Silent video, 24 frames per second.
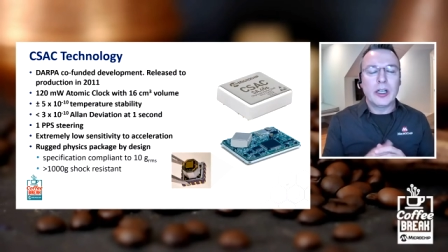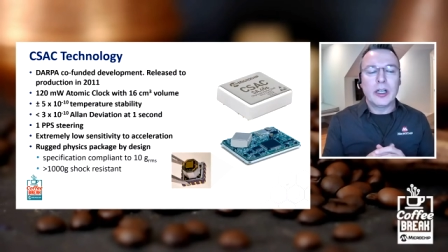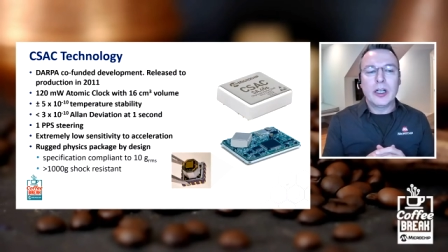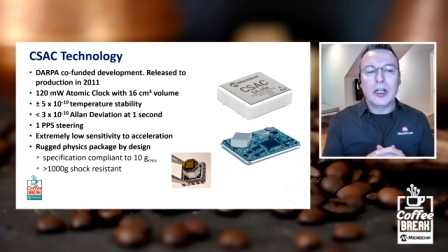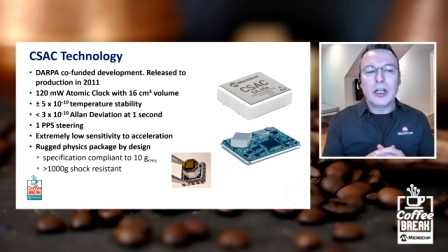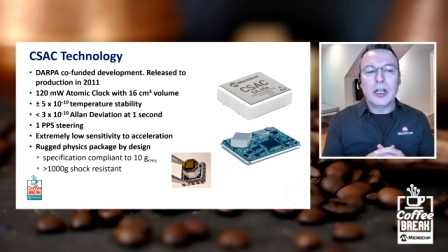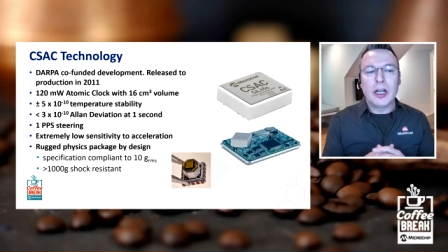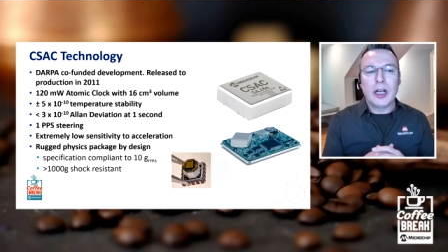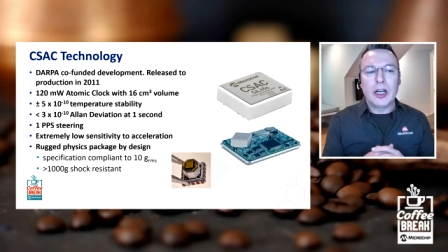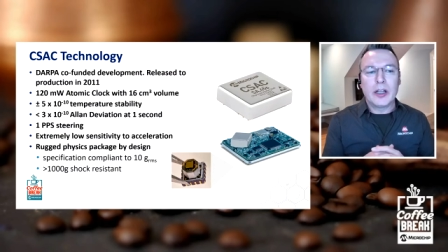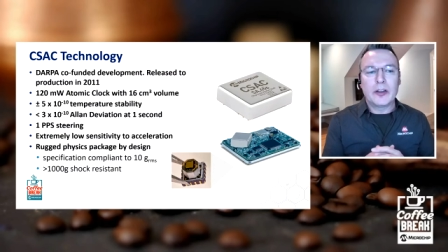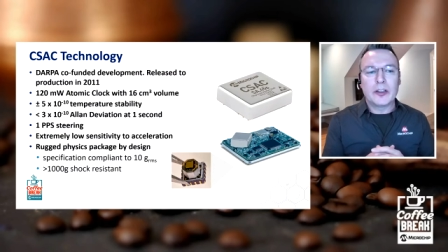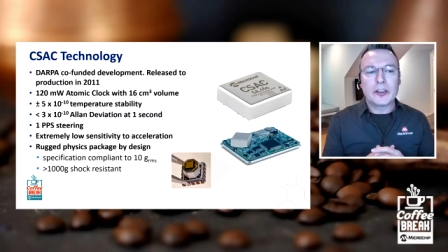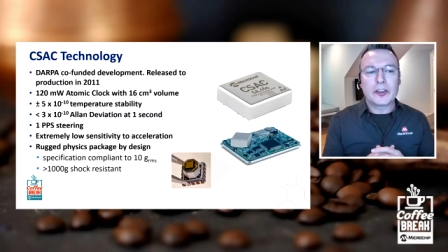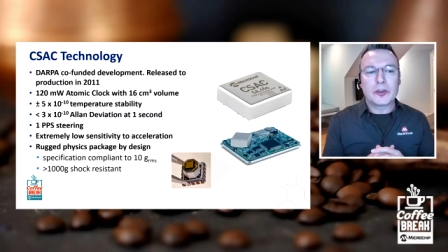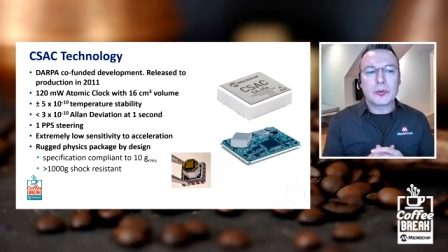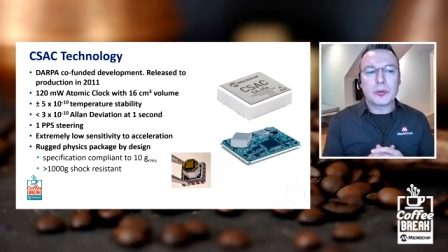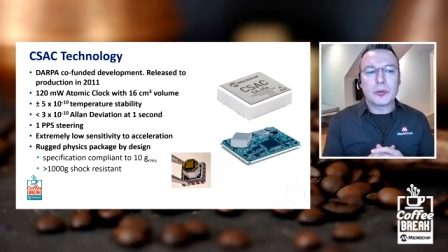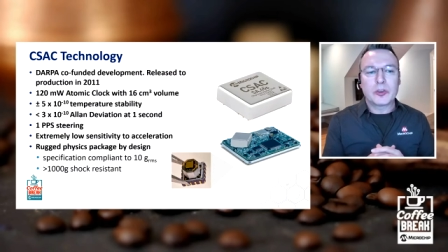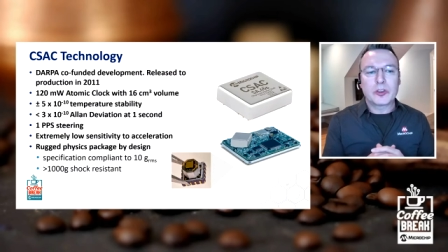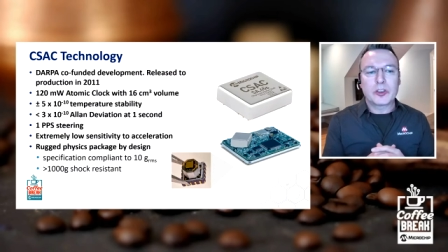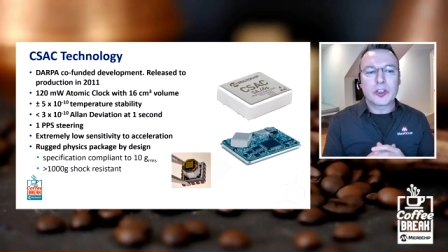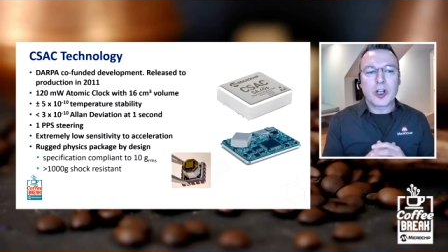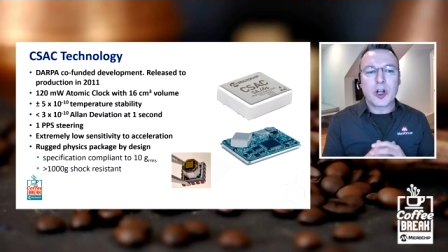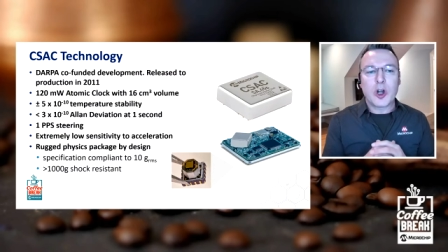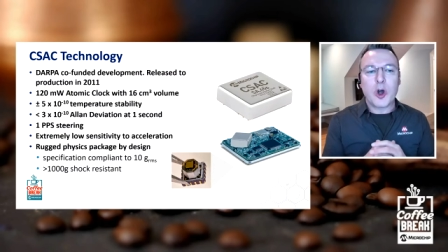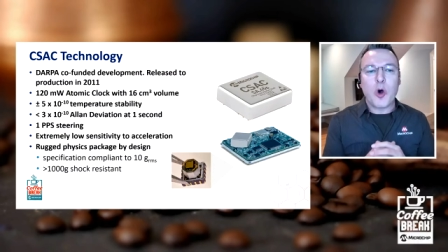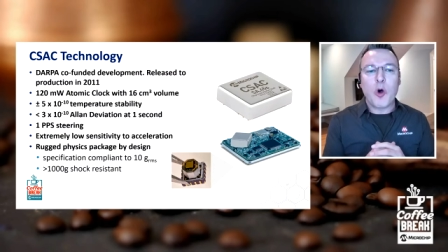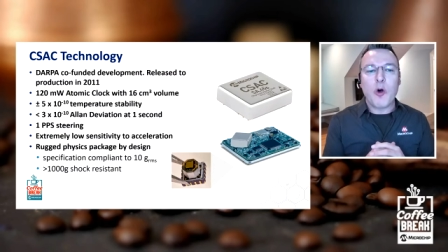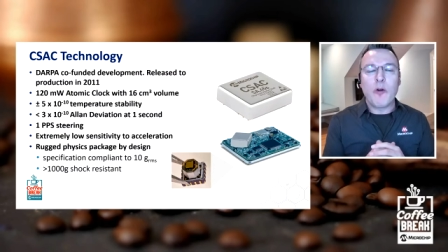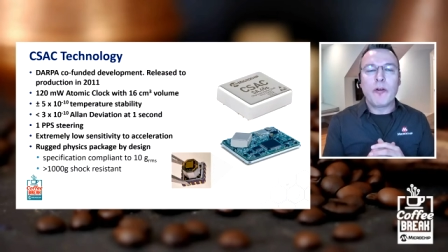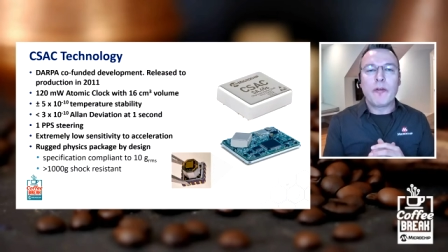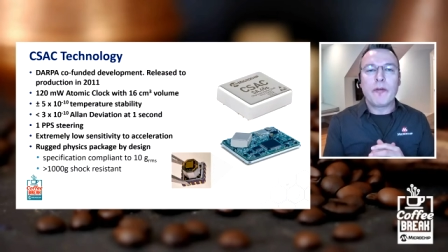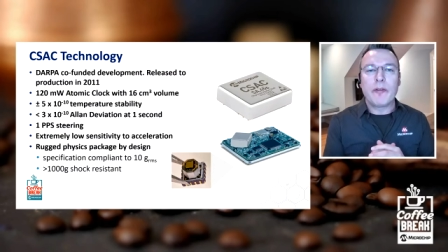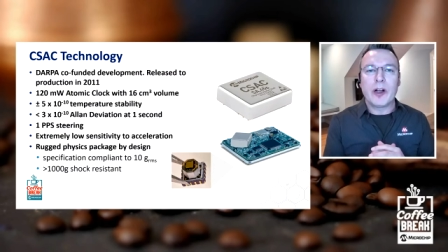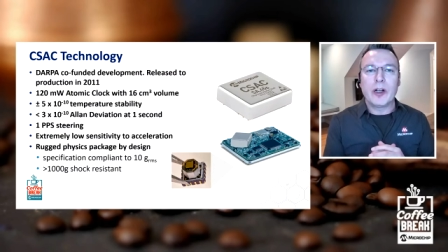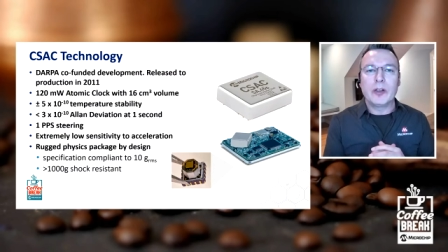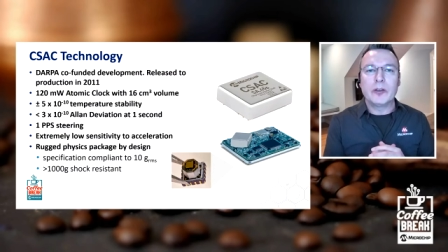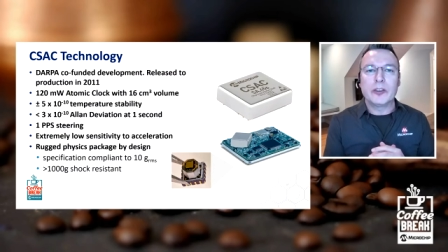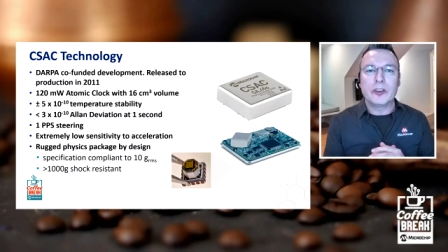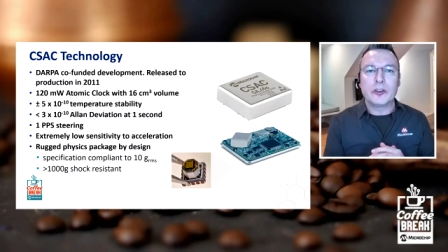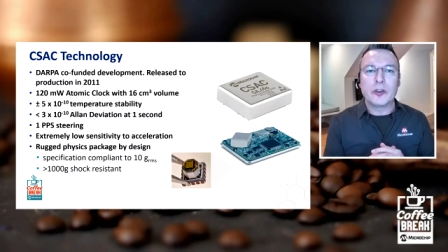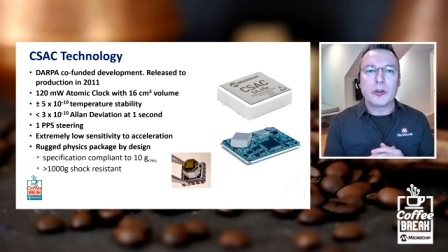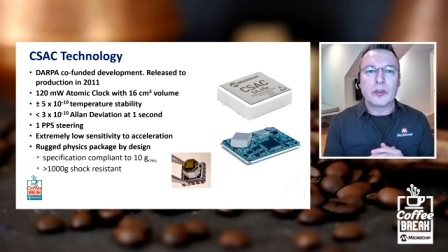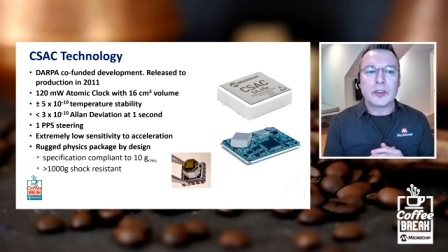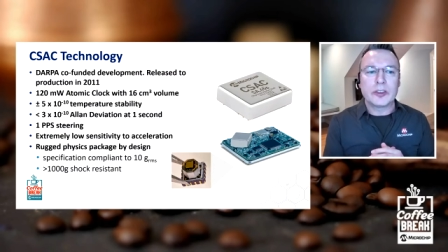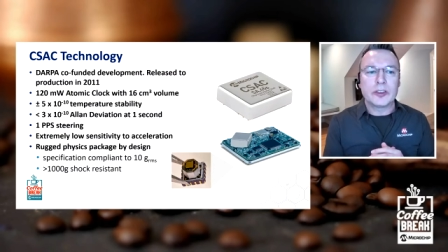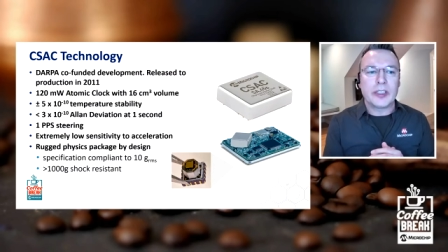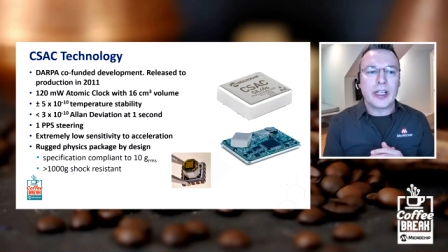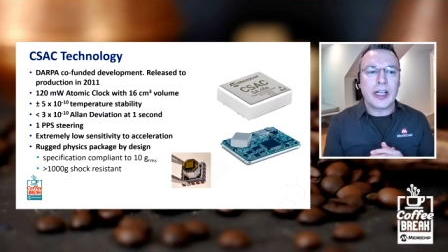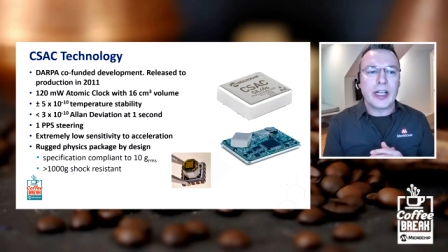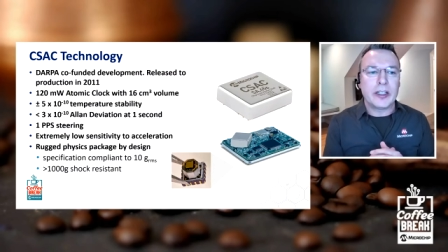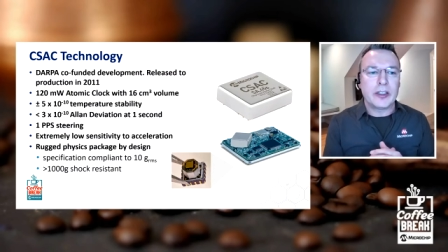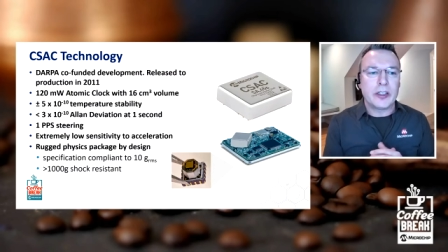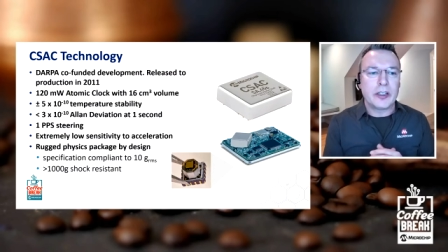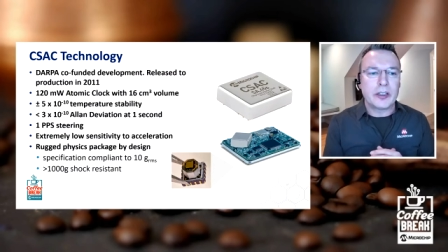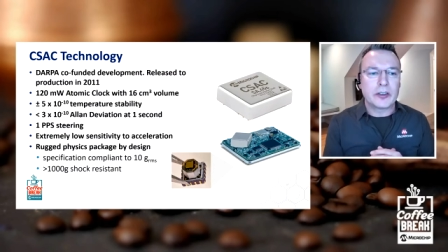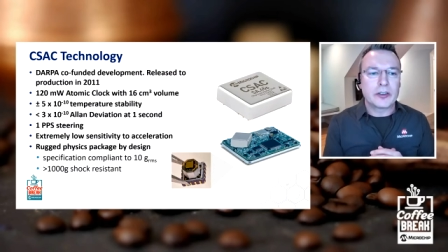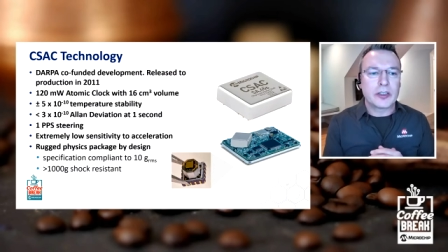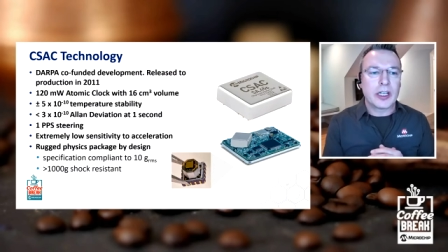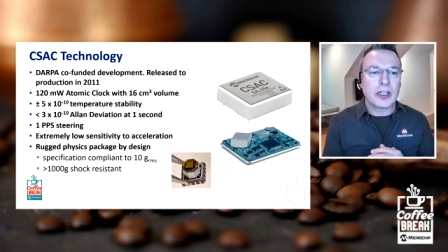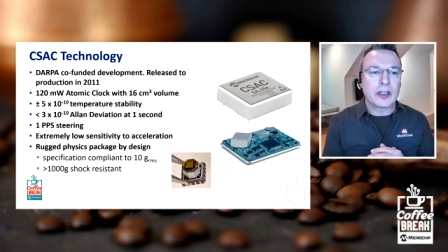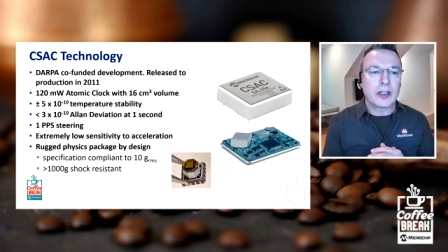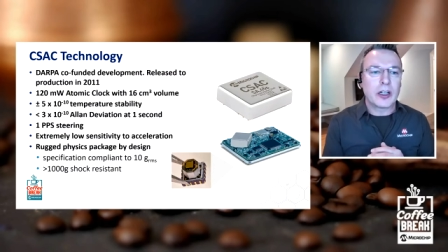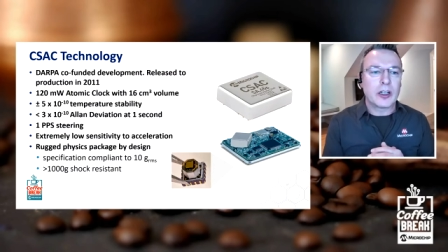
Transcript: Uh, this was co-founded over 10 years, uh,